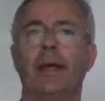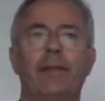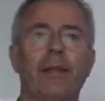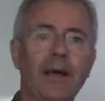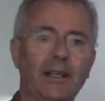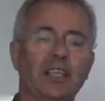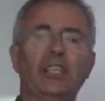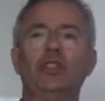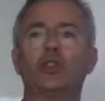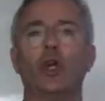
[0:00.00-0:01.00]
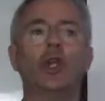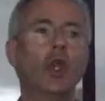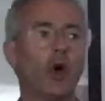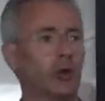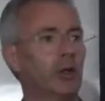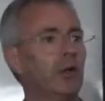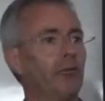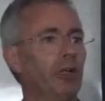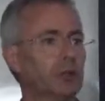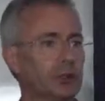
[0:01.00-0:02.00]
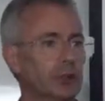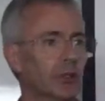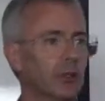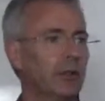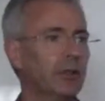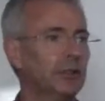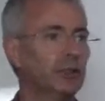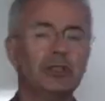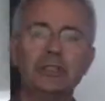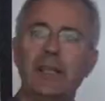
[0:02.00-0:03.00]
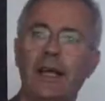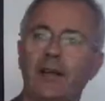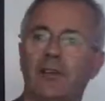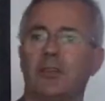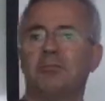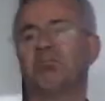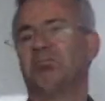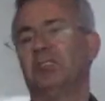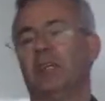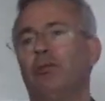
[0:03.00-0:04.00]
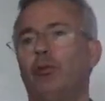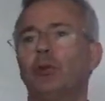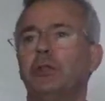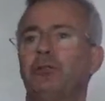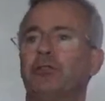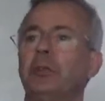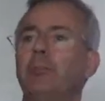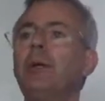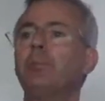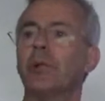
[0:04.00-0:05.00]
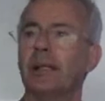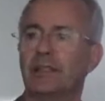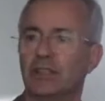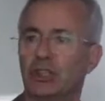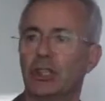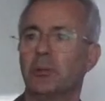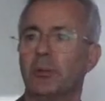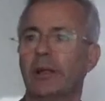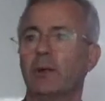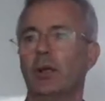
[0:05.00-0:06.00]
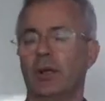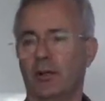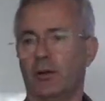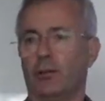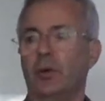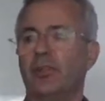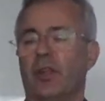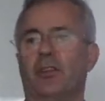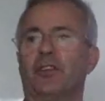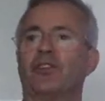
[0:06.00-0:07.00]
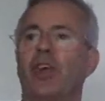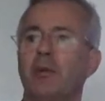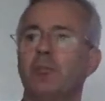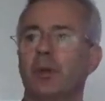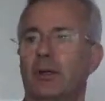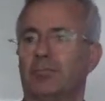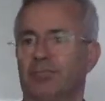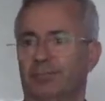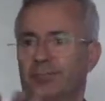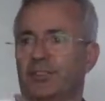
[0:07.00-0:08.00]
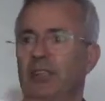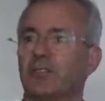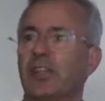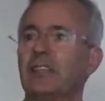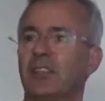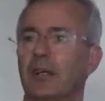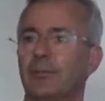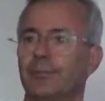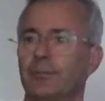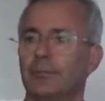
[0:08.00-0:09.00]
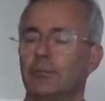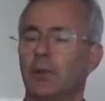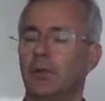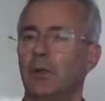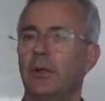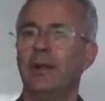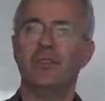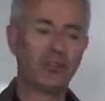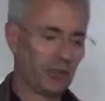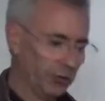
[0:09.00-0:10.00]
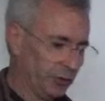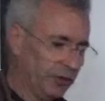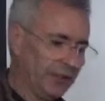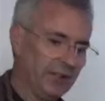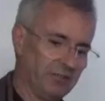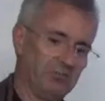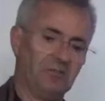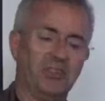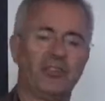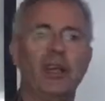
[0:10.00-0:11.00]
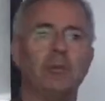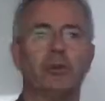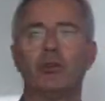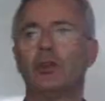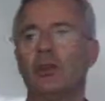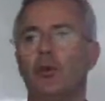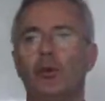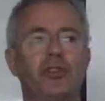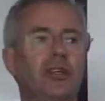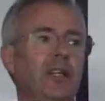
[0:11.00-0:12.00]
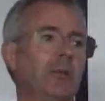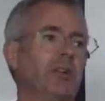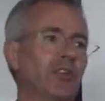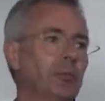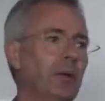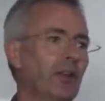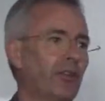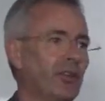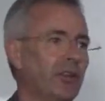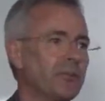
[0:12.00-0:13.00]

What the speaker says: that is not functional. You can get 40, 50 people in Germany with the same set of data. In this country, same. If your surname is Smith,